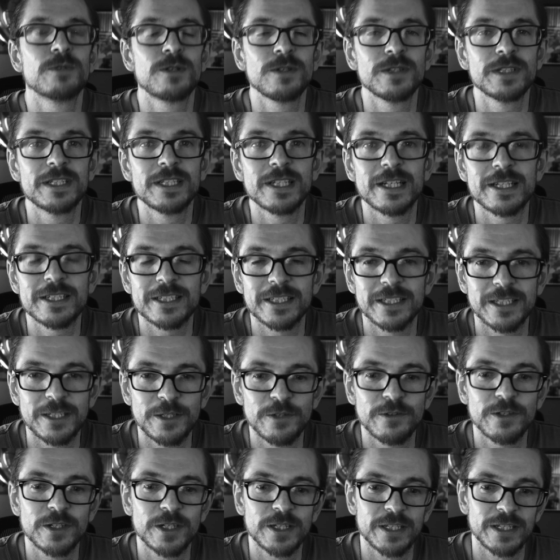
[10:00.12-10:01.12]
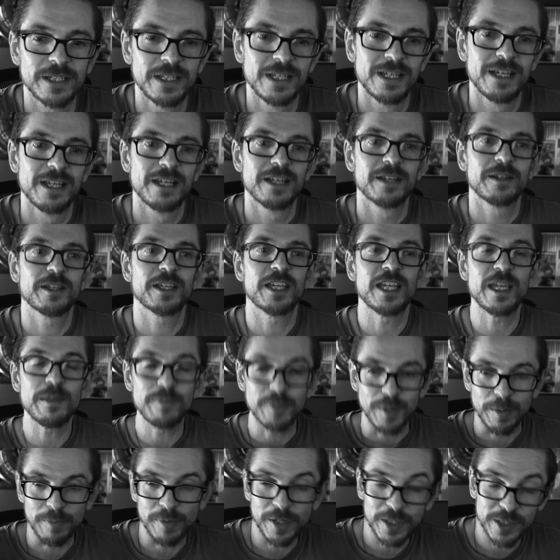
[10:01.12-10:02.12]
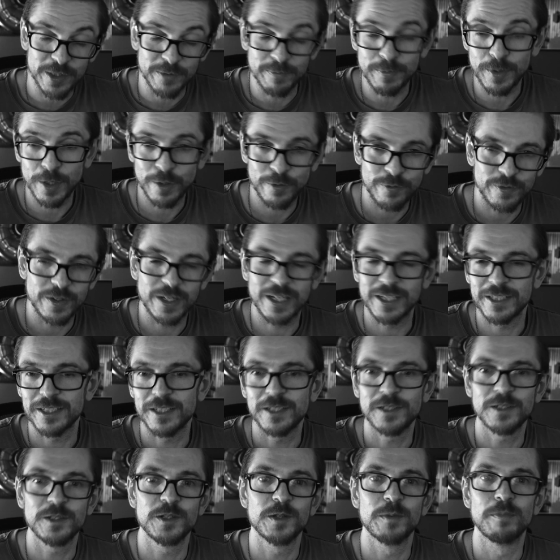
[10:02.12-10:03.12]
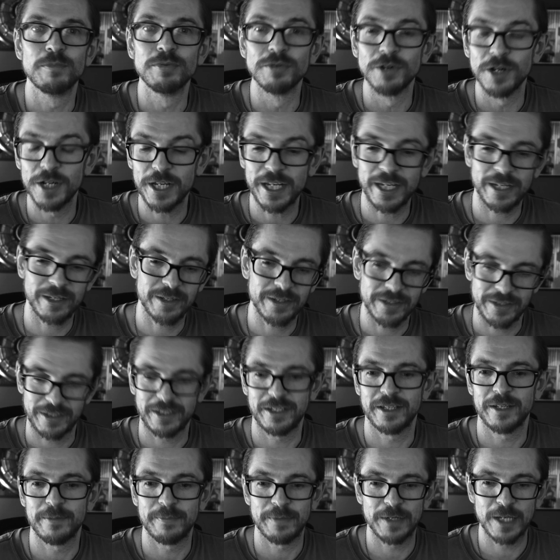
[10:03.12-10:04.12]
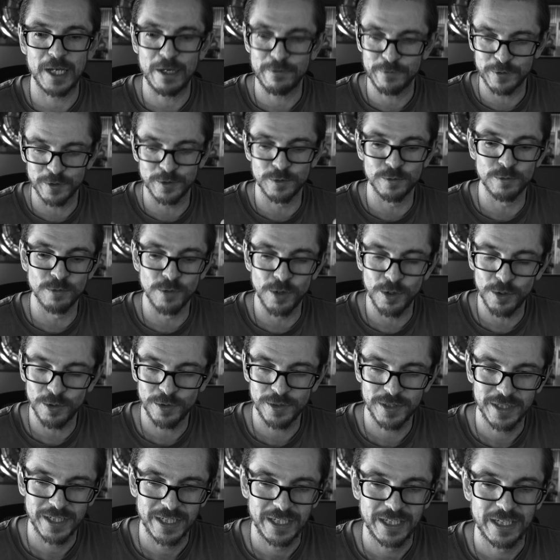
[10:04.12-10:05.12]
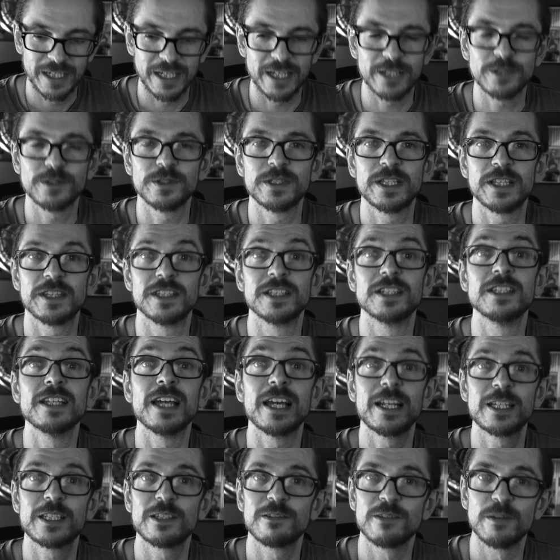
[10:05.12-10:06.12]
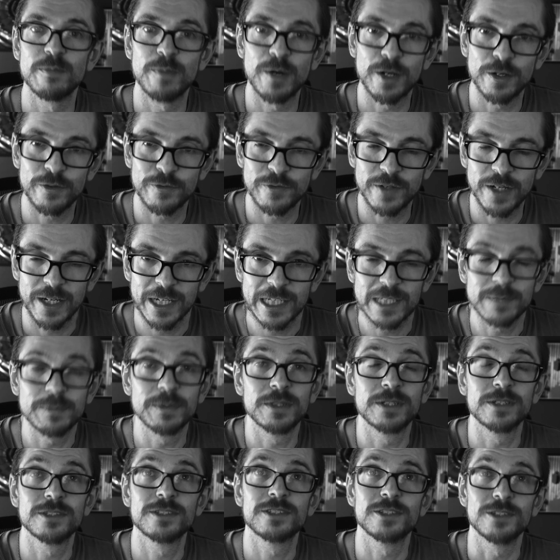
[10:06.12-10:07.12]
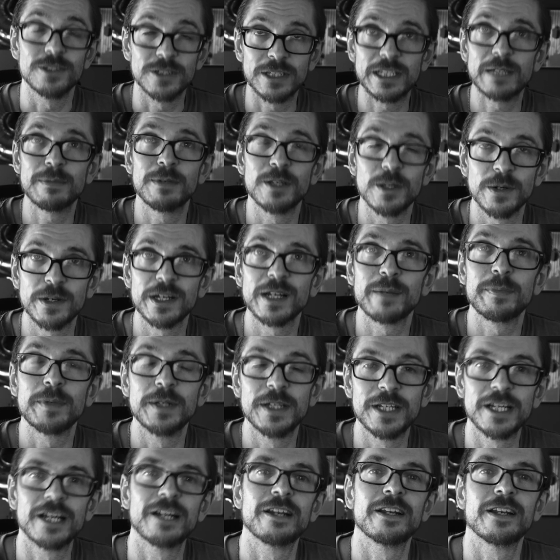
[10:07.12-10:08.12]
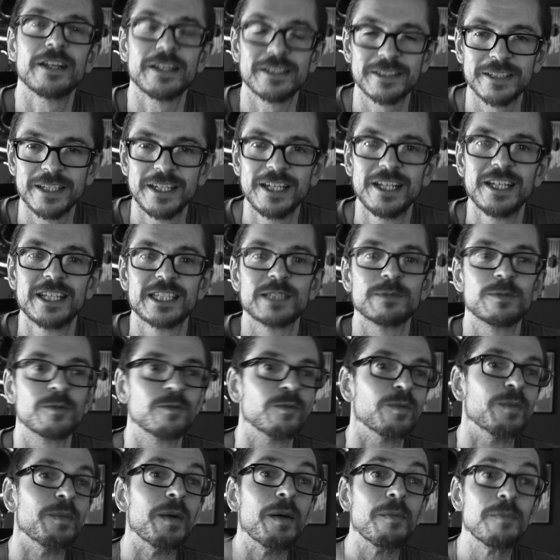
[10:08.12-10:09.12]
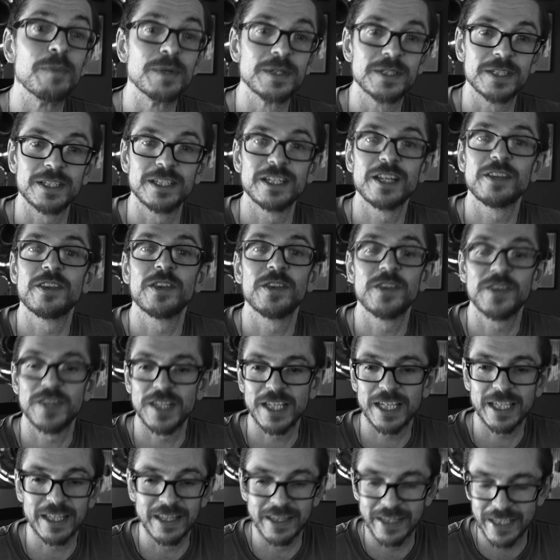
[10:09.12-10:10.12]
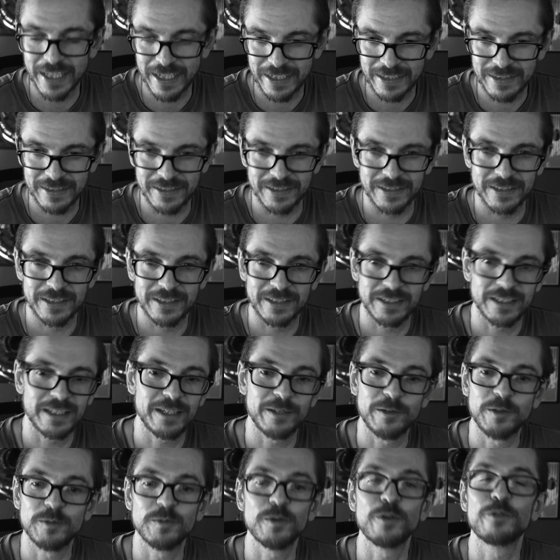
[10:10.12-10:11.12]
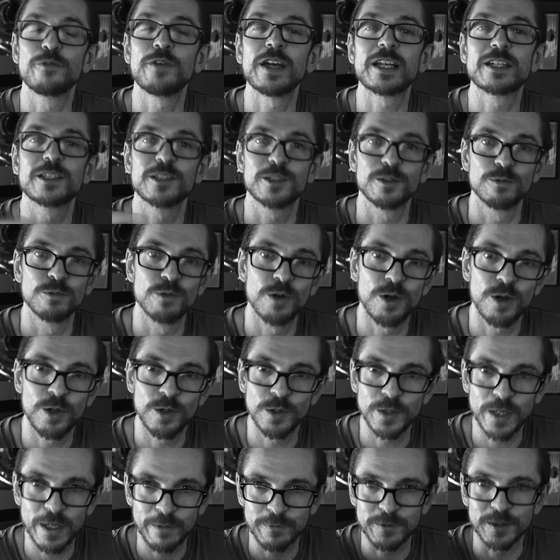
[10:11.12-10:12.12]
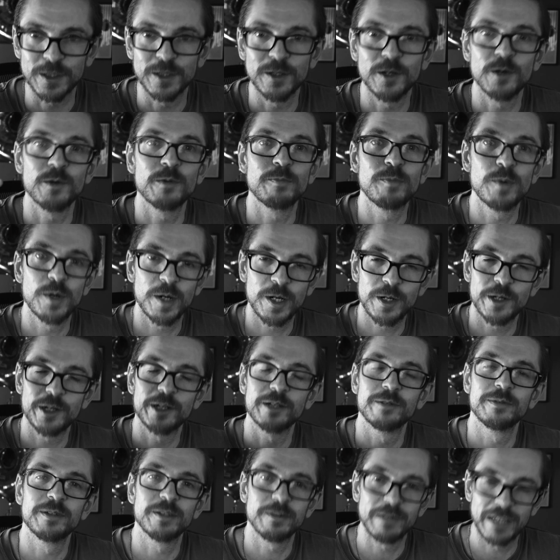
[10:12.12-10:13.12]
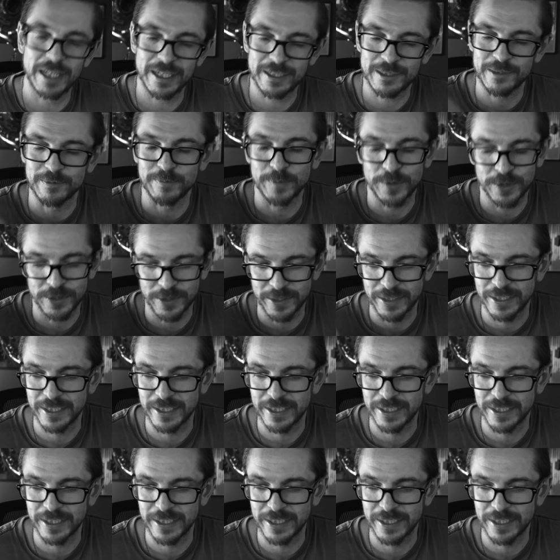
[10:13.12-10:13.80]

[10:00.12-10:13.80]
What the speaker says: roll a dice and then you've got to keep a bunch of modifiers in your brain after the roll. I call that the dance of the modifiers, because you keep going up and down, and as someone remembers another thing that affects the roll, you have to go more and less and more and